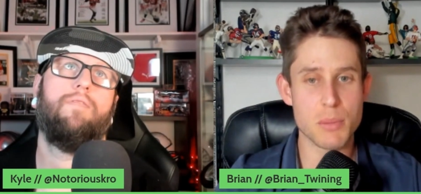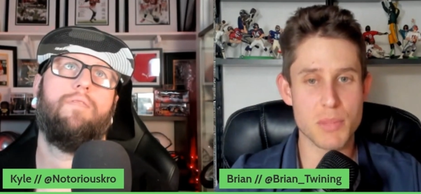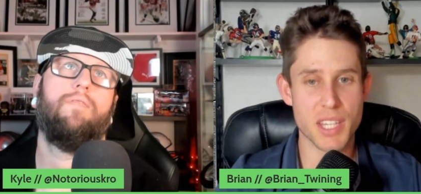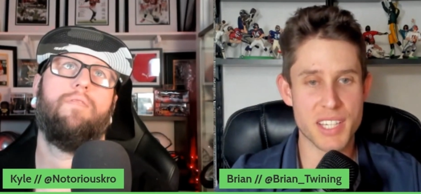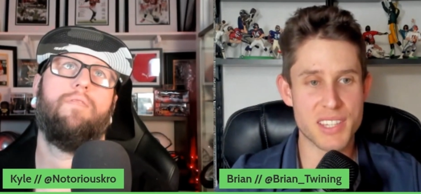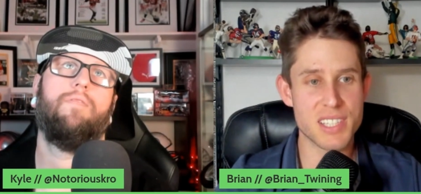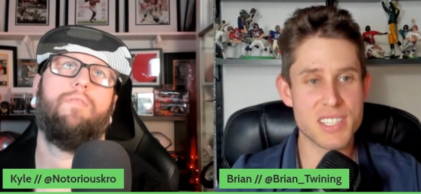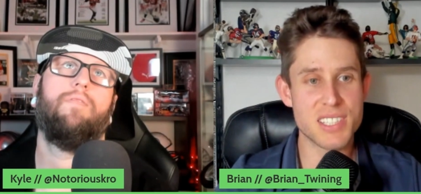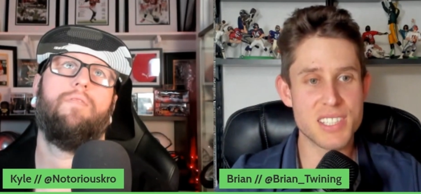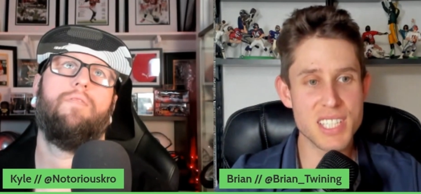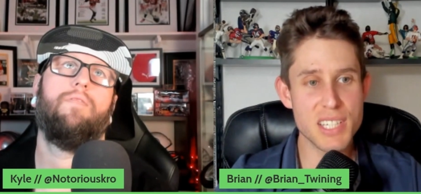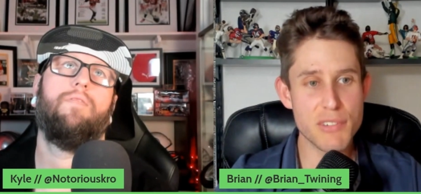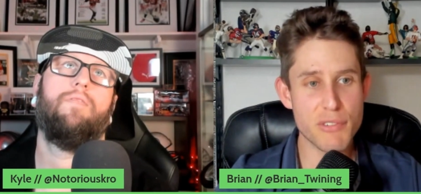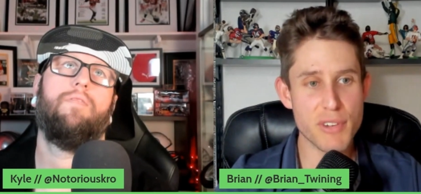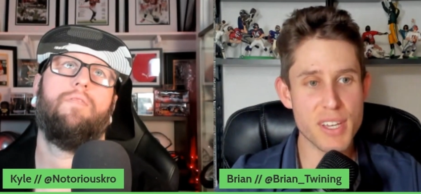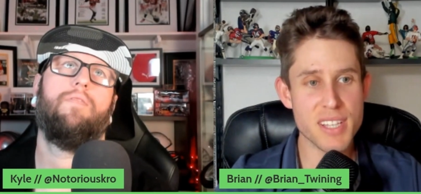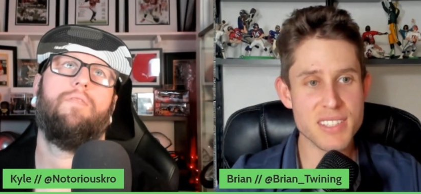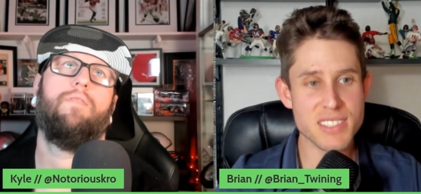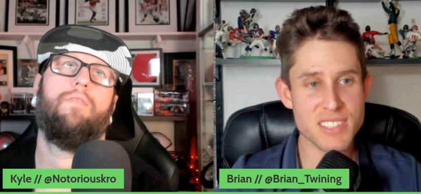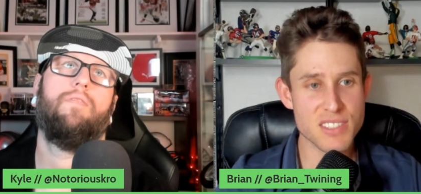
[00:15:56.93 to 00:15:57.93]
Speaker 1: Like the
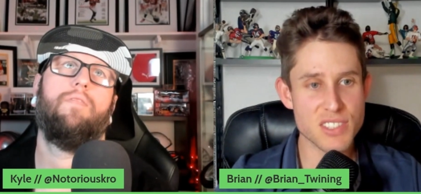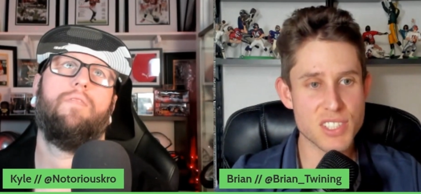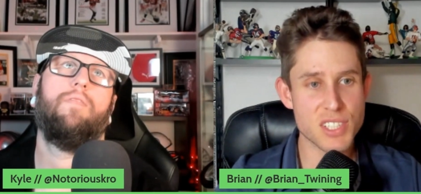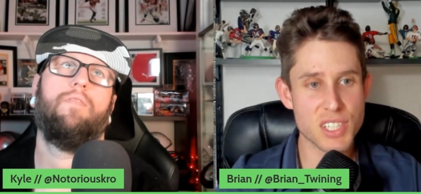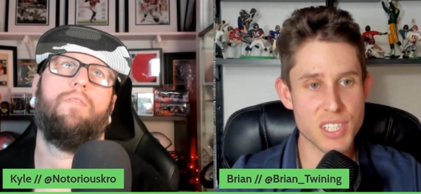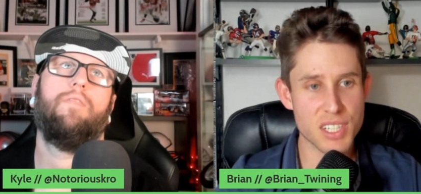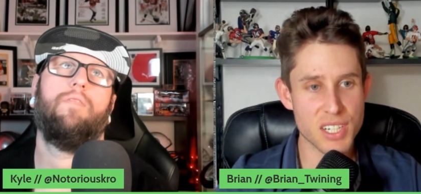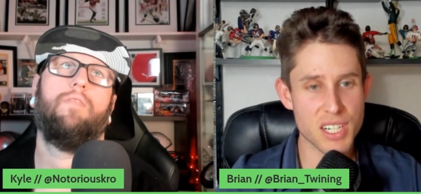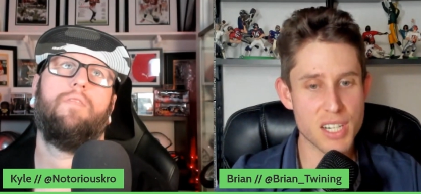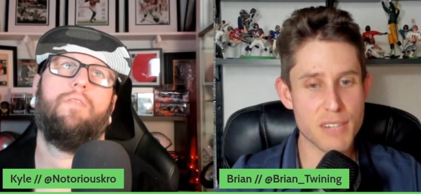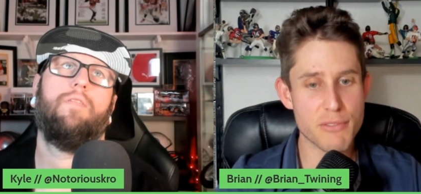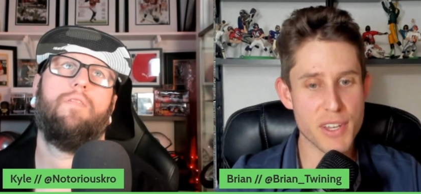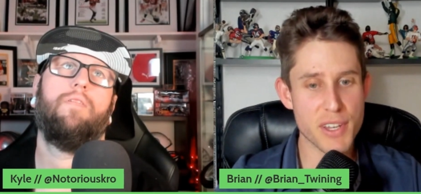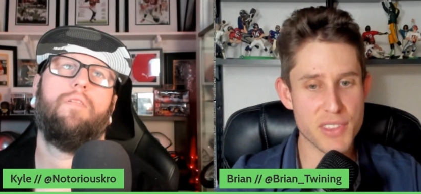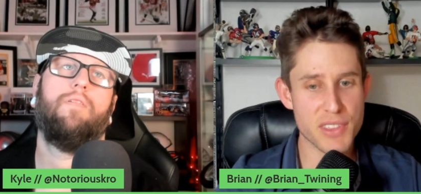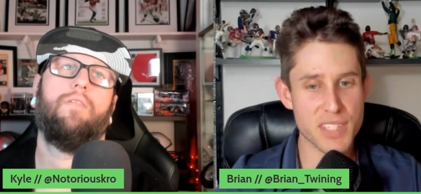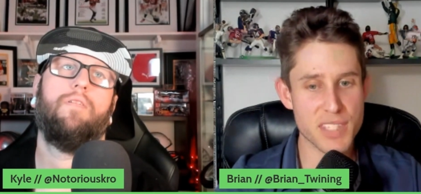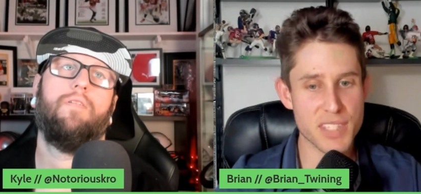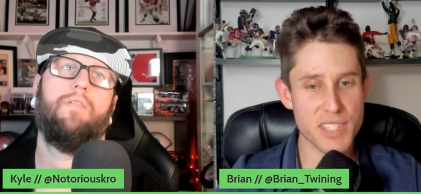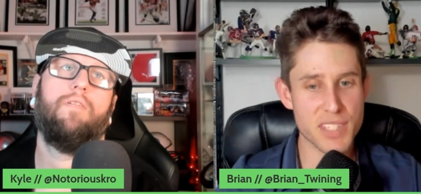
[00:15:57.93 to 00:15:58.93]
defense is good enough, I
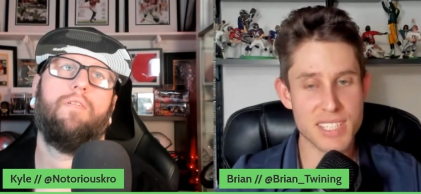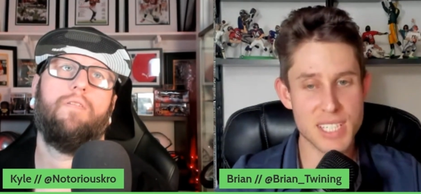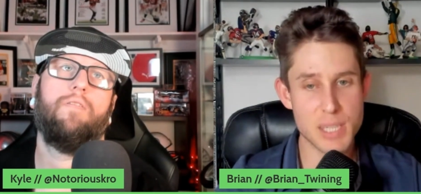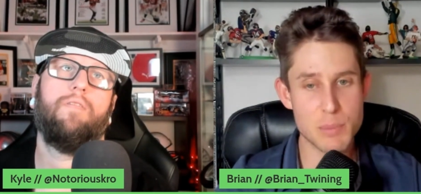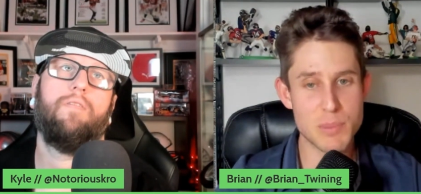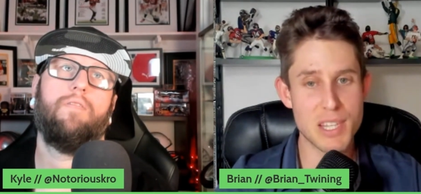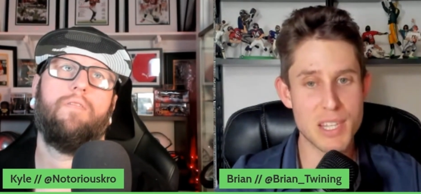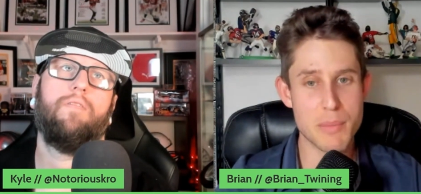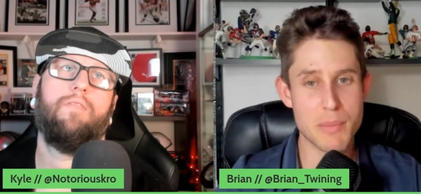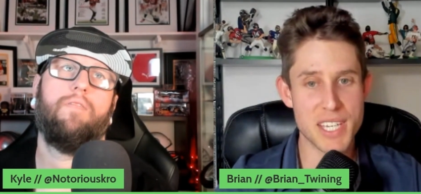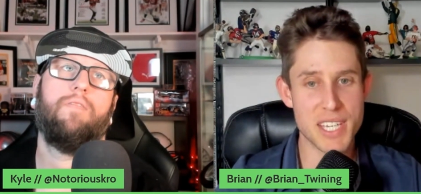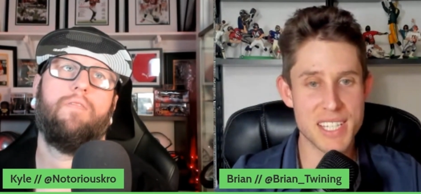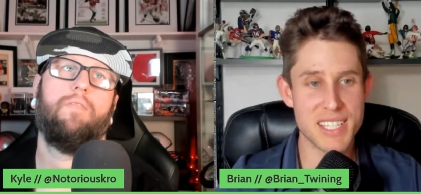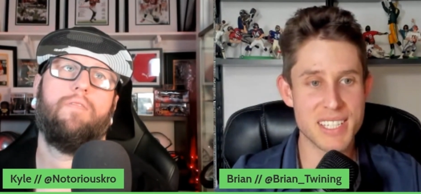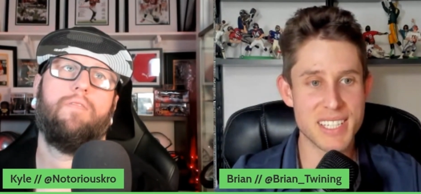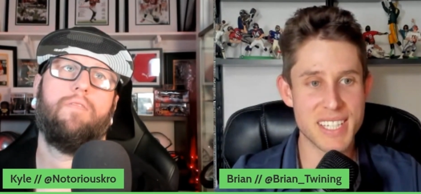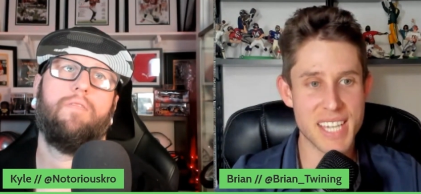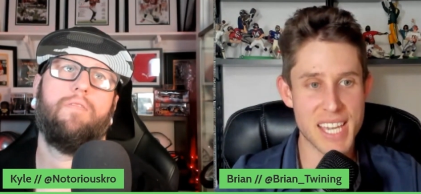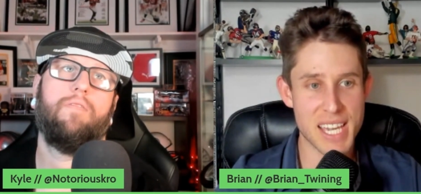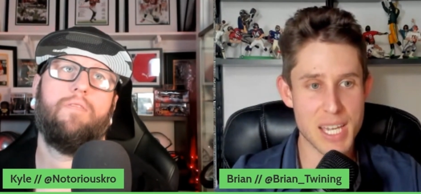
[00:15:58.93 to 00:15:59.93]
think, to keep them
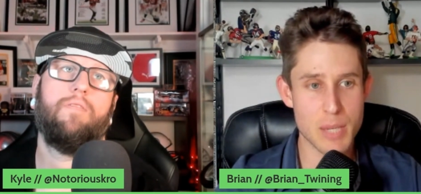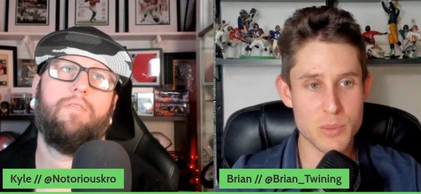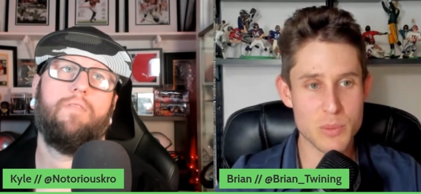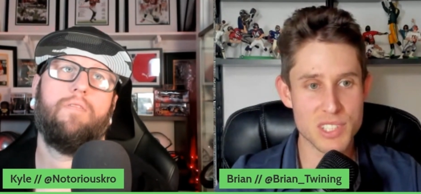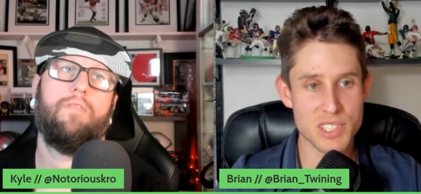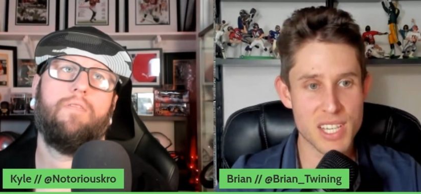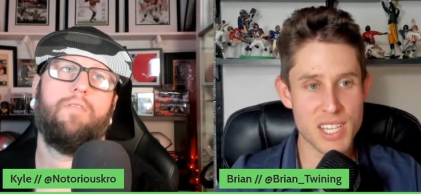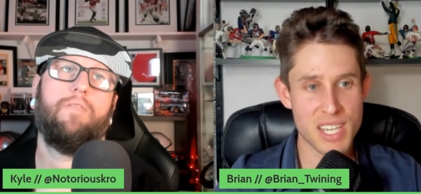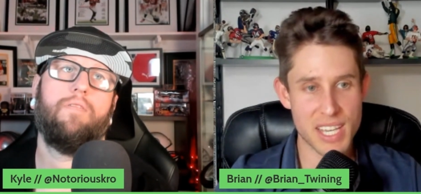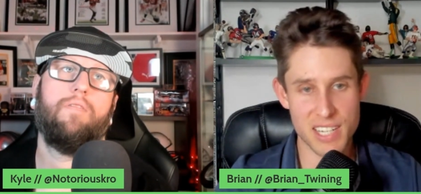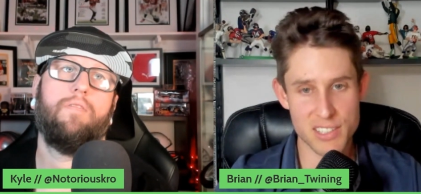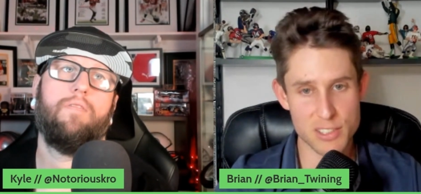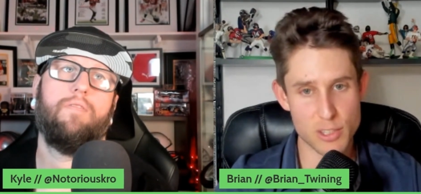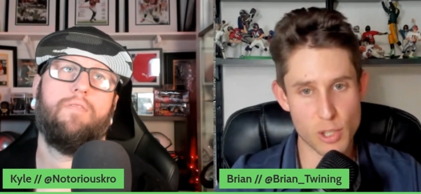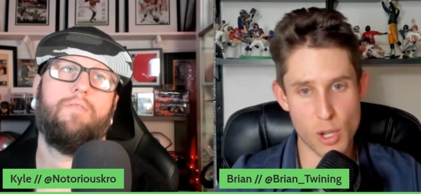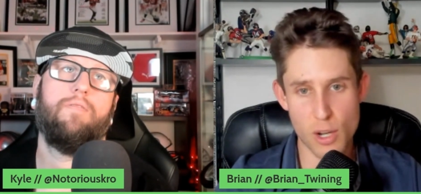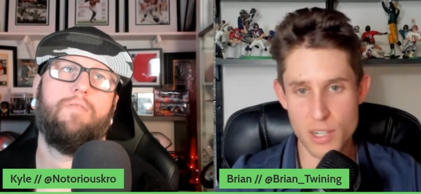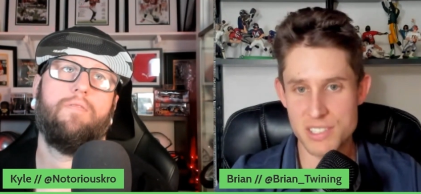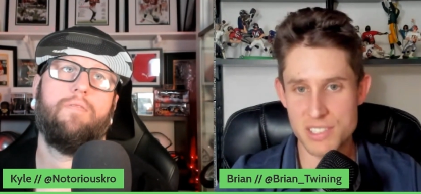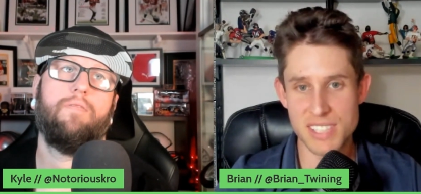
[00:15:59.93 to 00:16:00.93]
in games. And as
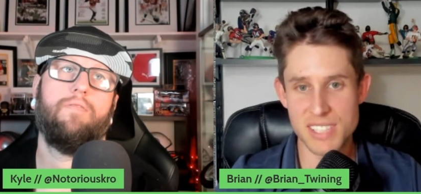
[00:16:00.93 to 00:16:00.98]
long as